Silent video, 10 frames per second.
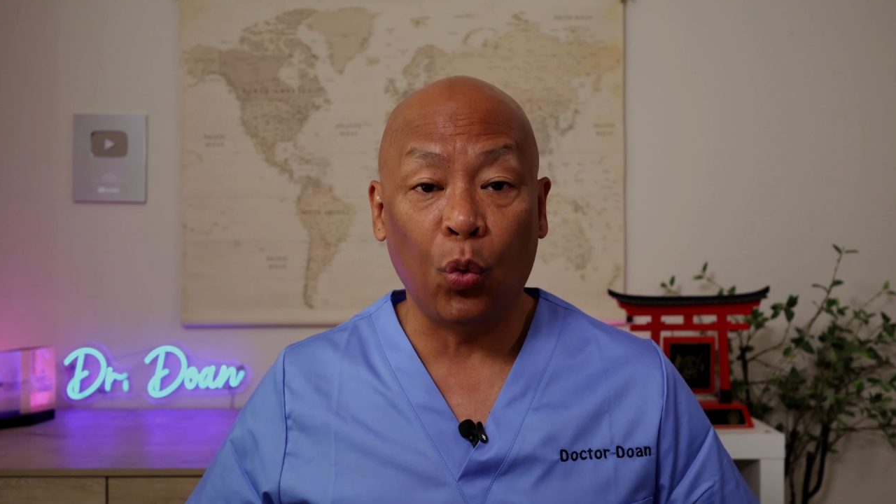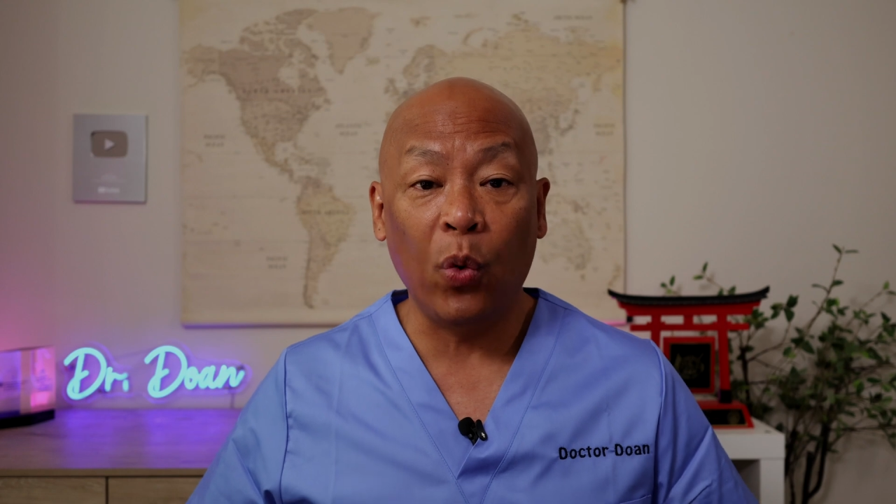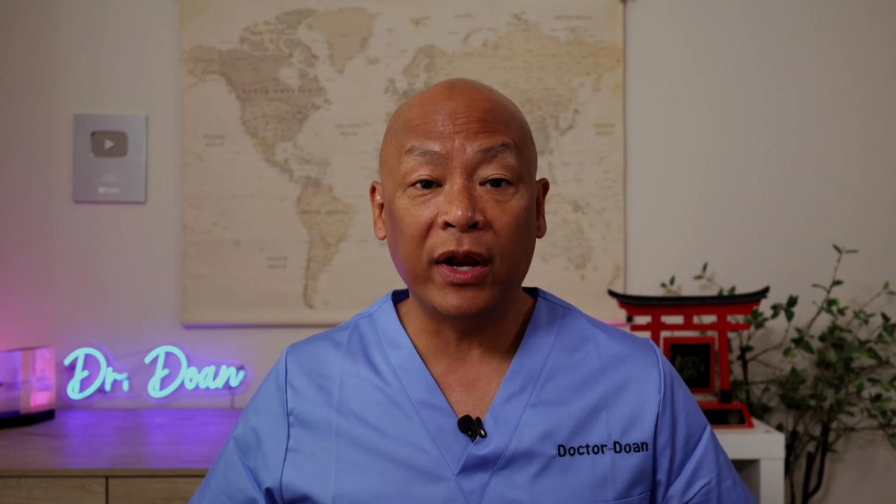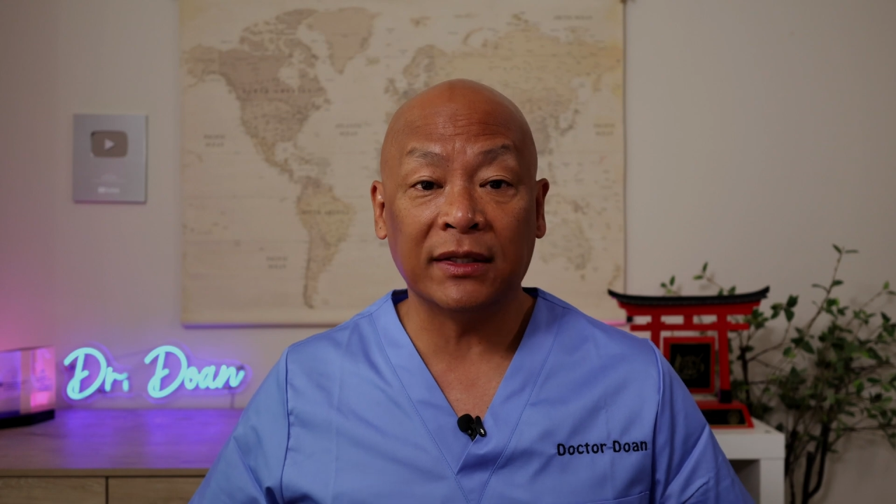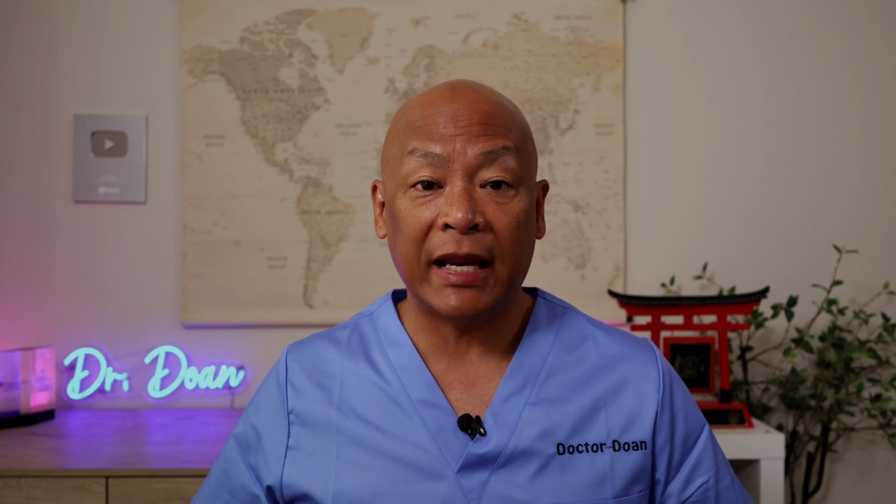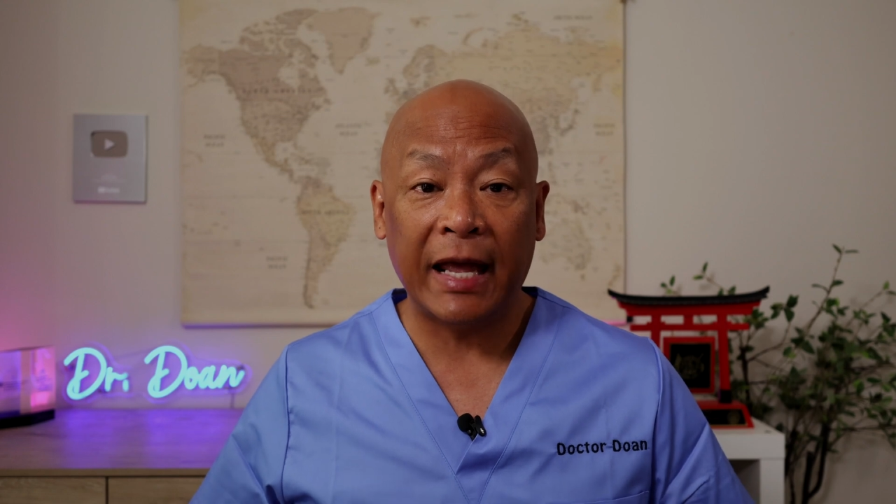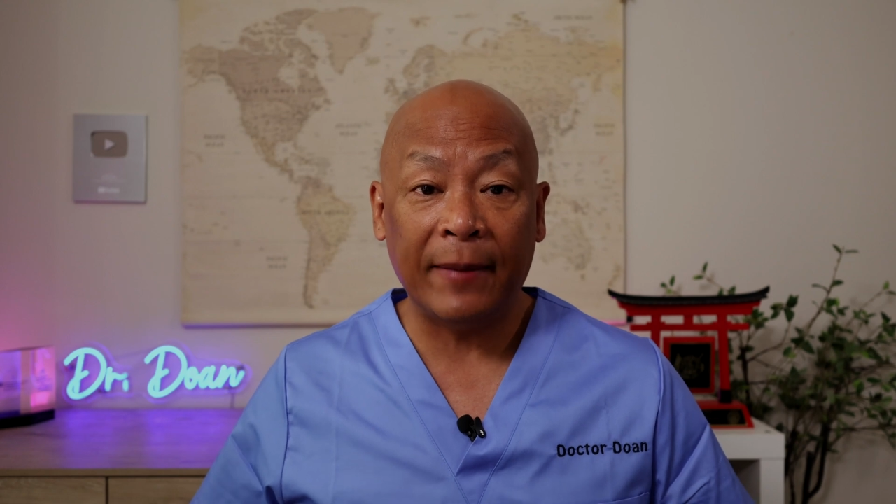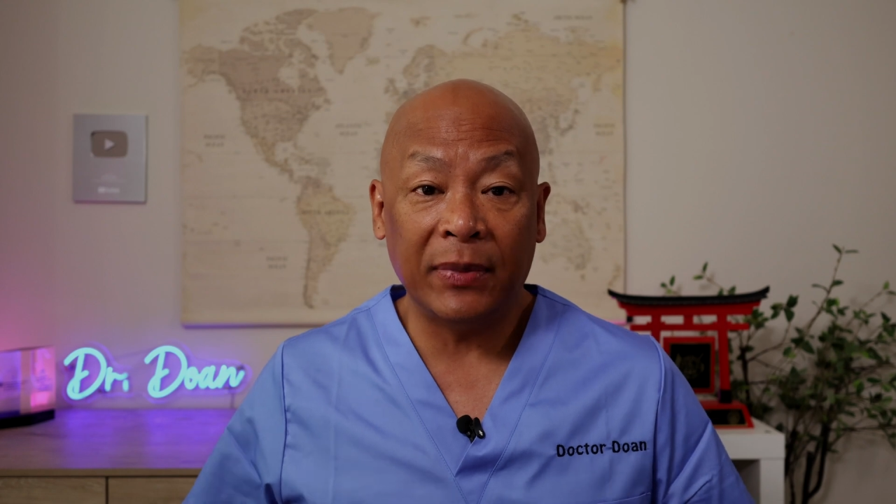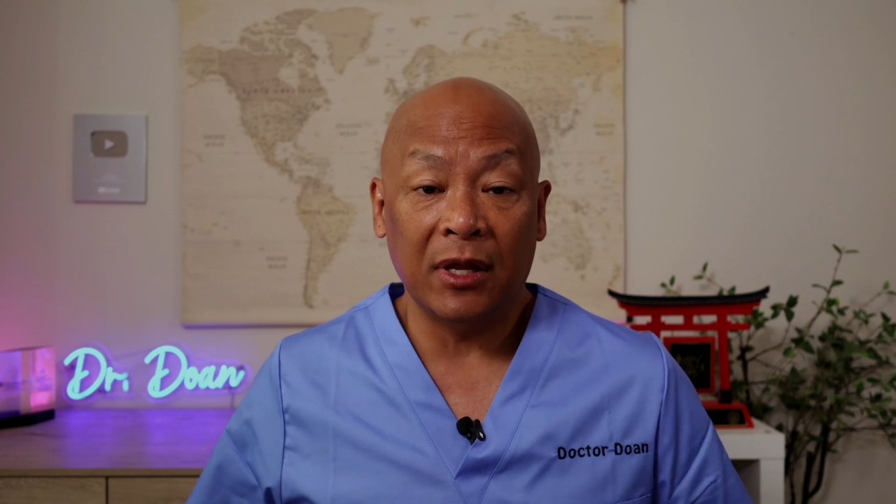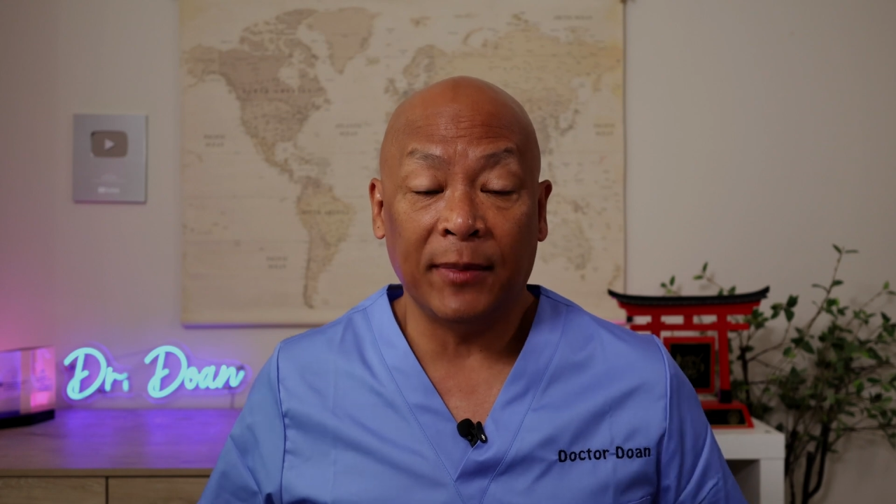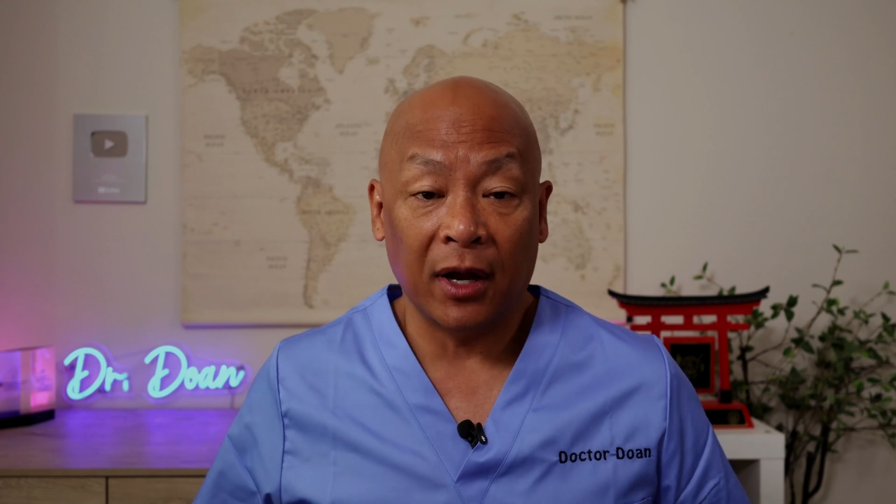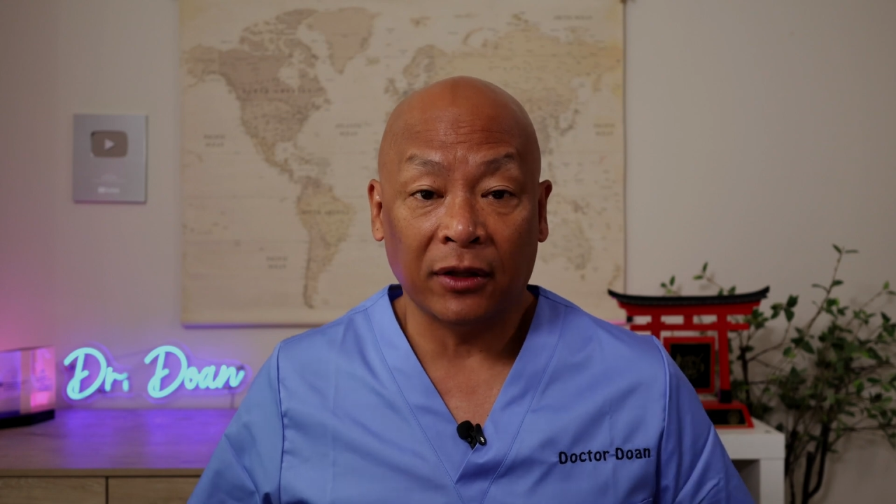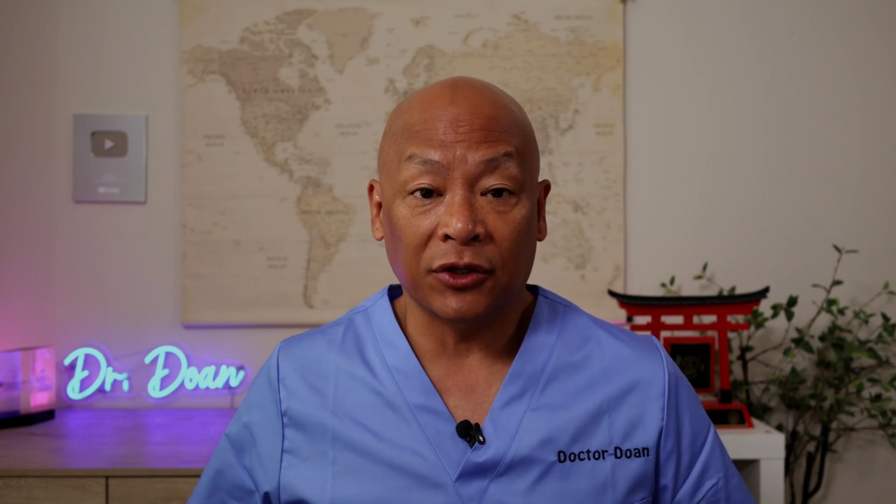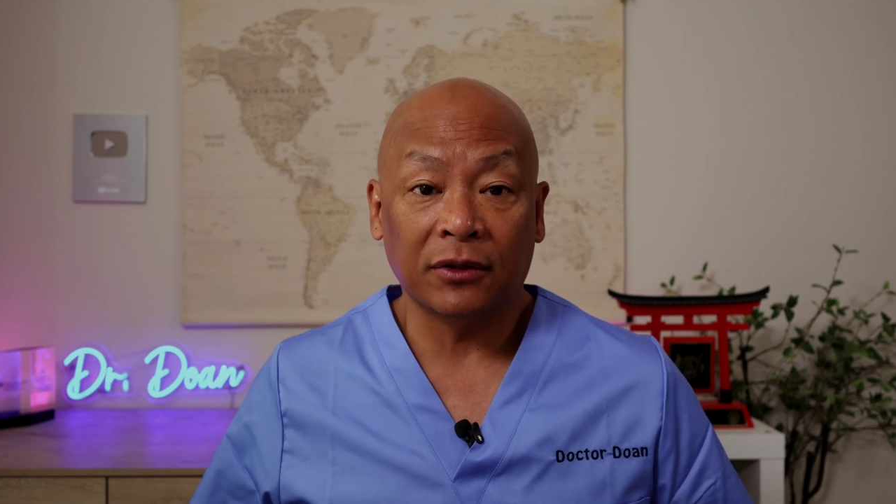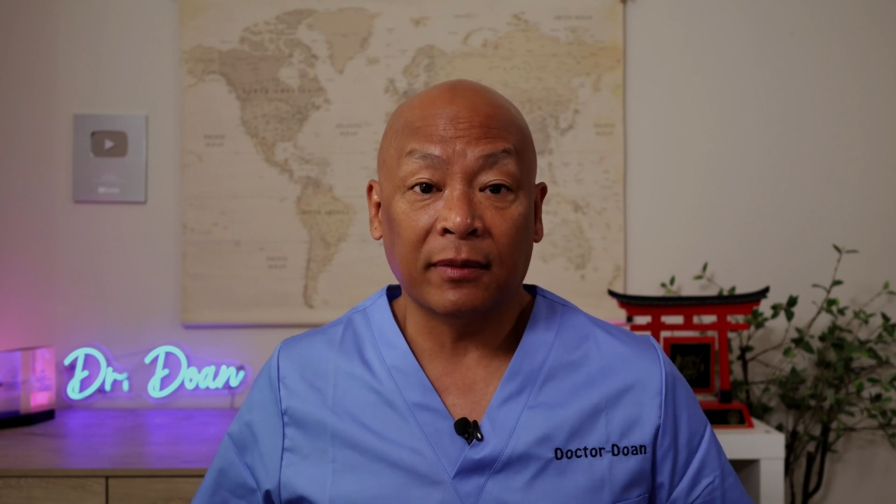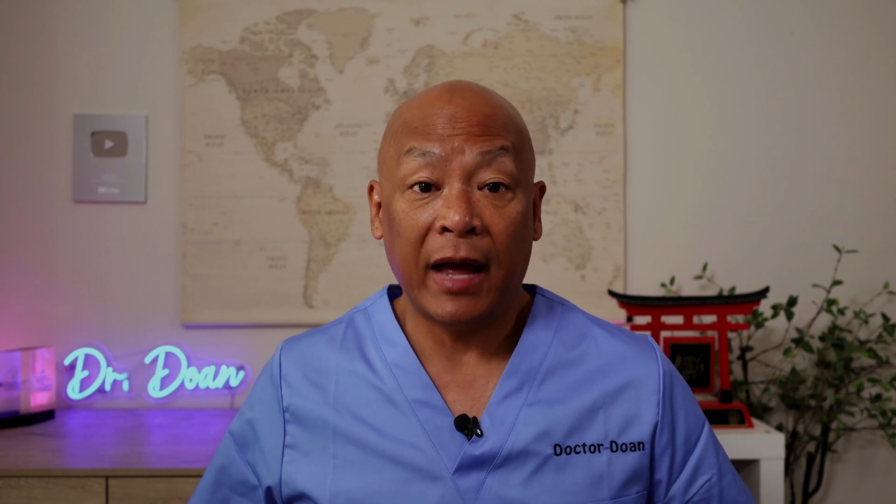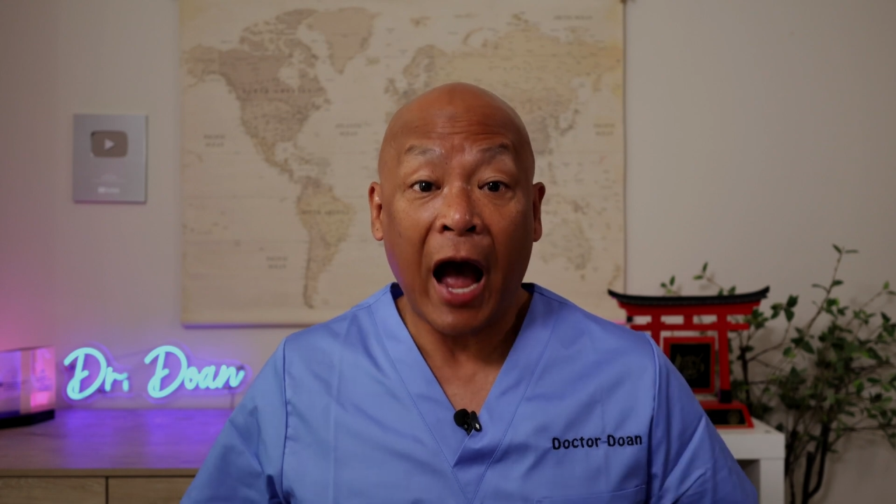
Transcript: what is epidemiologist